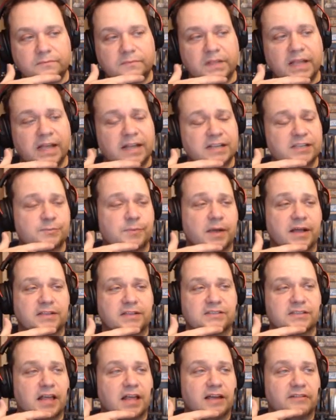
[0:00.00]

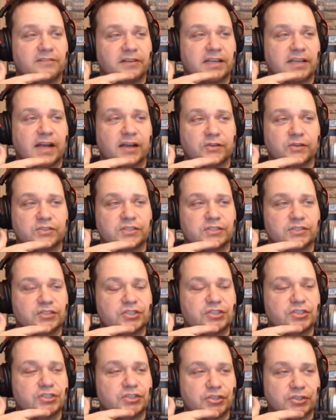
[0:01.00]
Xbox Live account,
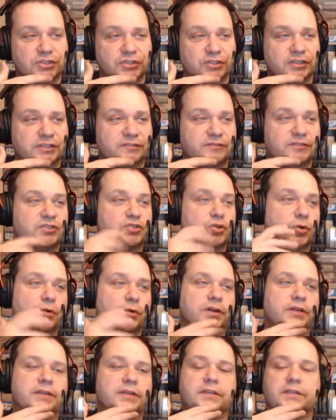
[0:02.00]
into your
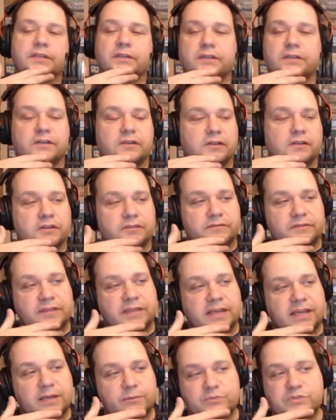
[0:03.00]
inventory of the
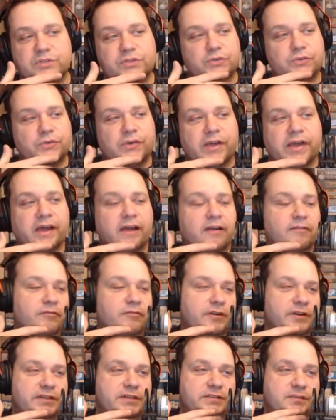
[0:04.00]
games that you have
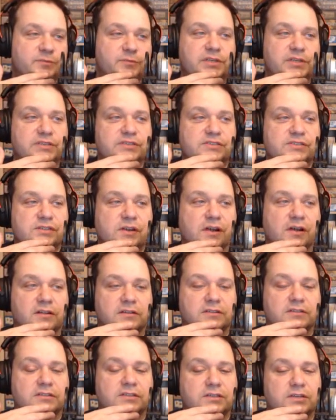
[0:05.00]
ready to be
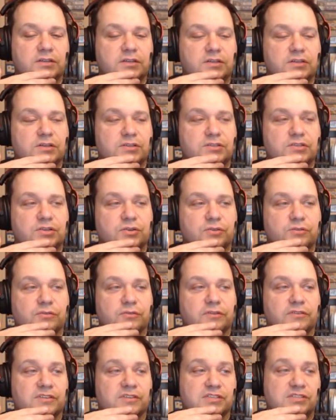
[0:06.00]
installed.
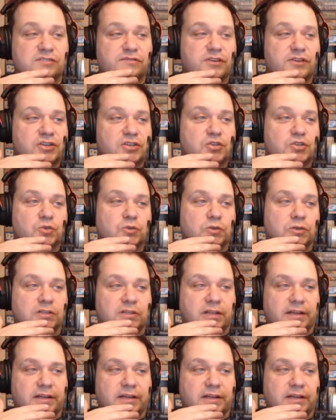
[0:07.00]
So this is very cool.